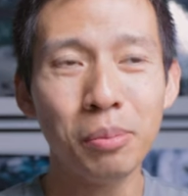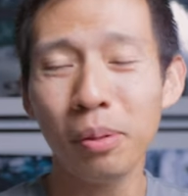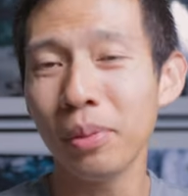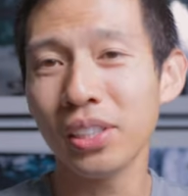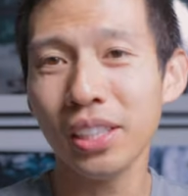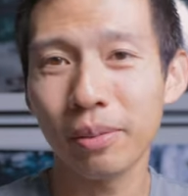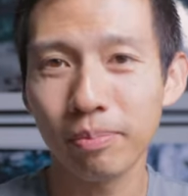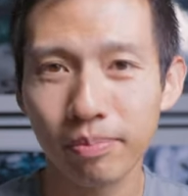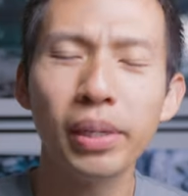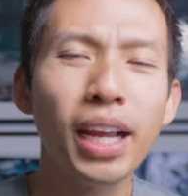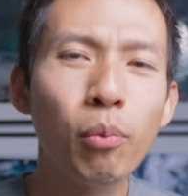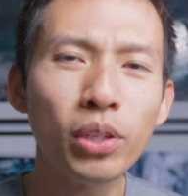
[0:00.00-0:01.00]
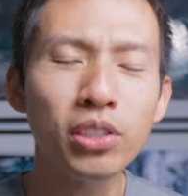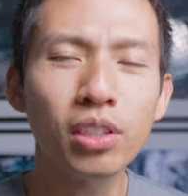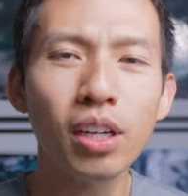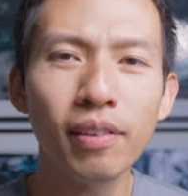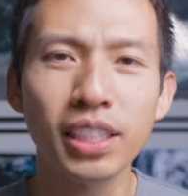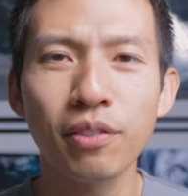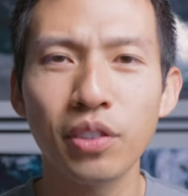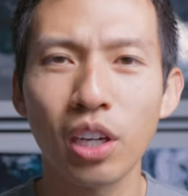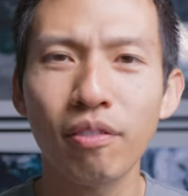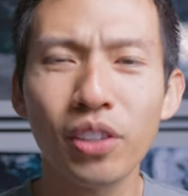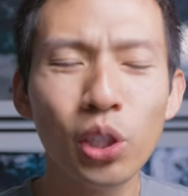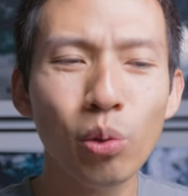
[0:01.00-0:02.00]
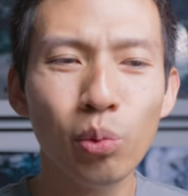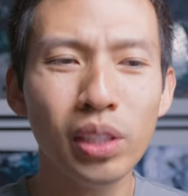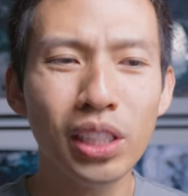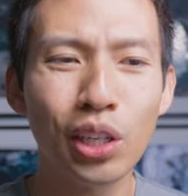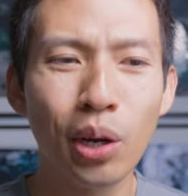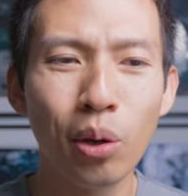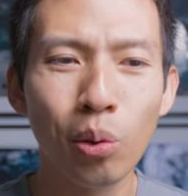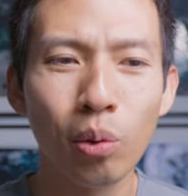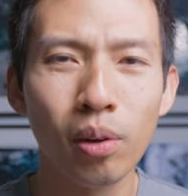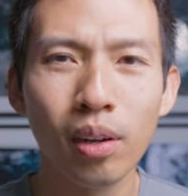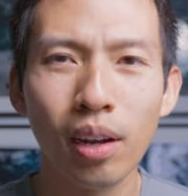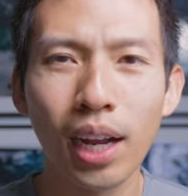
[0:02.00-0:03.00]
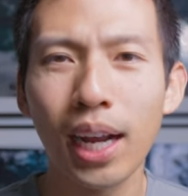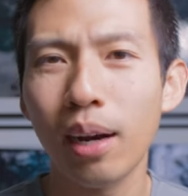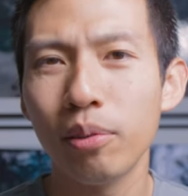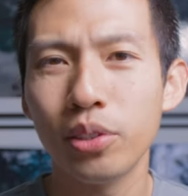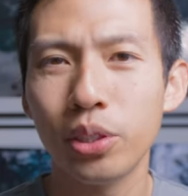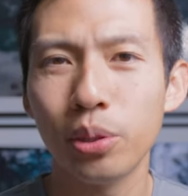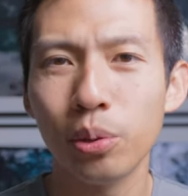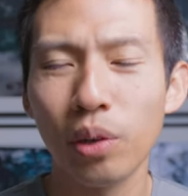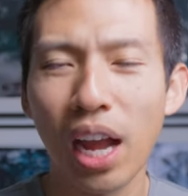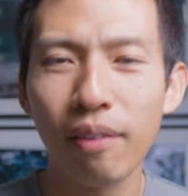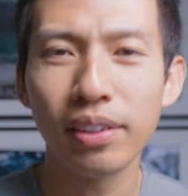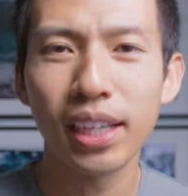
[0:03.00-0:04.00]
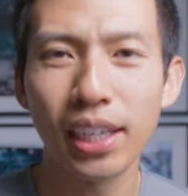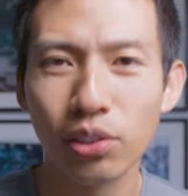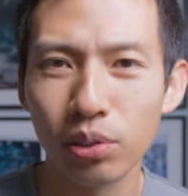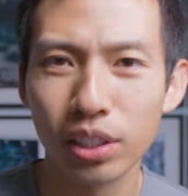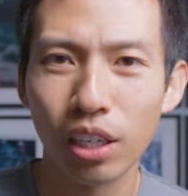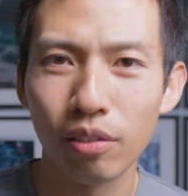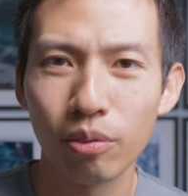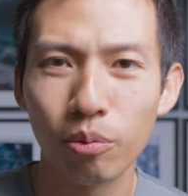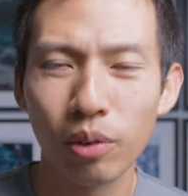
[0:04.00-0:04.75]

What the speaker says: was pretty much it. But yeah, when you start out as a photographer, you don't really know how to advertise yourself.